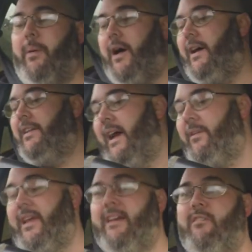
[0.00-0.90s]
button
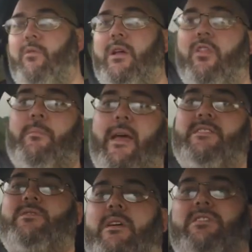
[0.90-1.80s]
down here, or we've got the
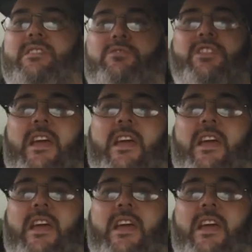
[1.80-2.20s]
main switch, it'll